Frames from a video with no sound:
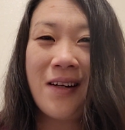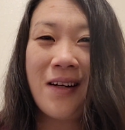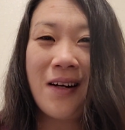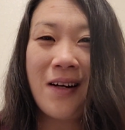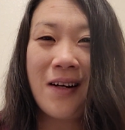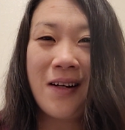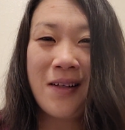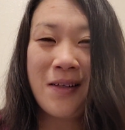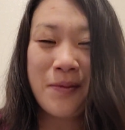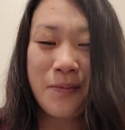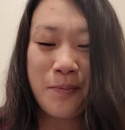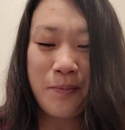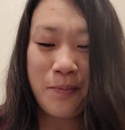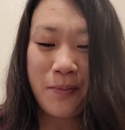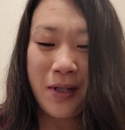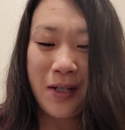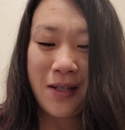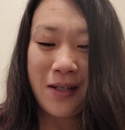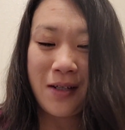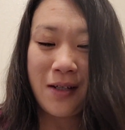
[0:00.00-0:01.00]
Um,
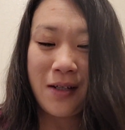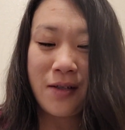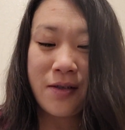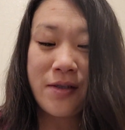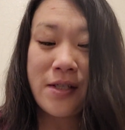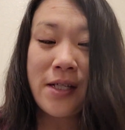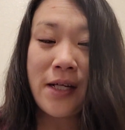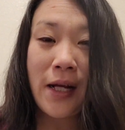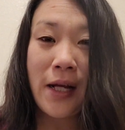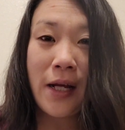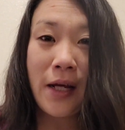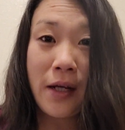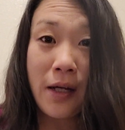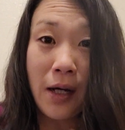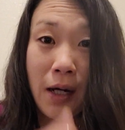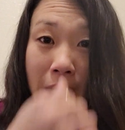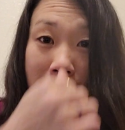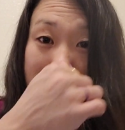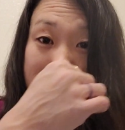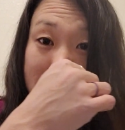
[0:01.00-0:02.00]
Today
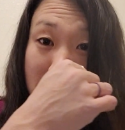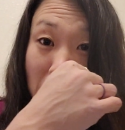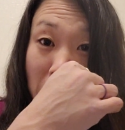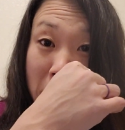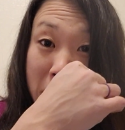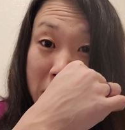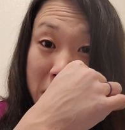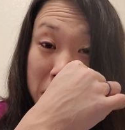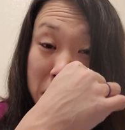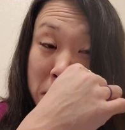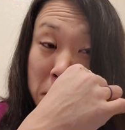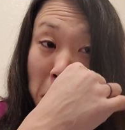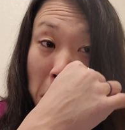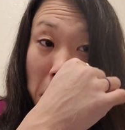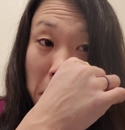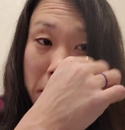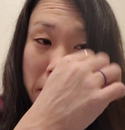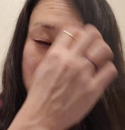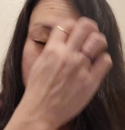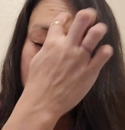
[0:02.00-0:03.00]
I'm going to be
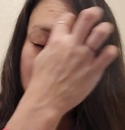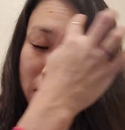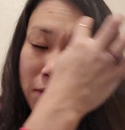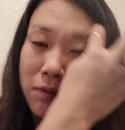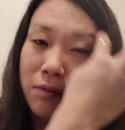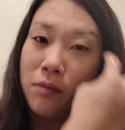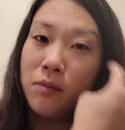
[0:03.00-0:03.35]
talking